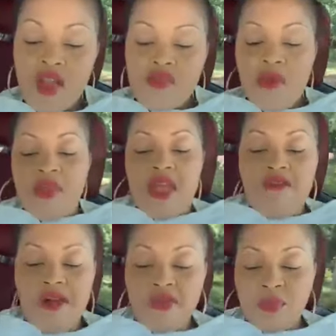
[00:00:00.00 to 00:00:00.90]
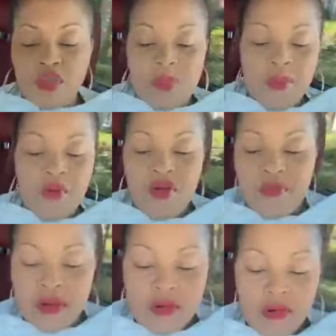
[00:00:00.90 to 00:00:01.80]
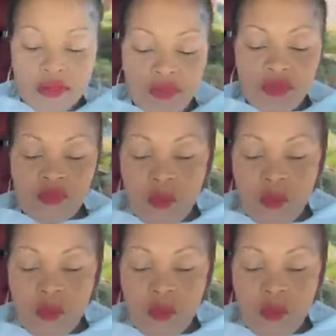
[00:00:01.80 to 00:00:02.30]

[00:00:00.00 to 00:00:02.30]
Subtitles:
Melissa, be careful. I don't put palm oil on my clothes.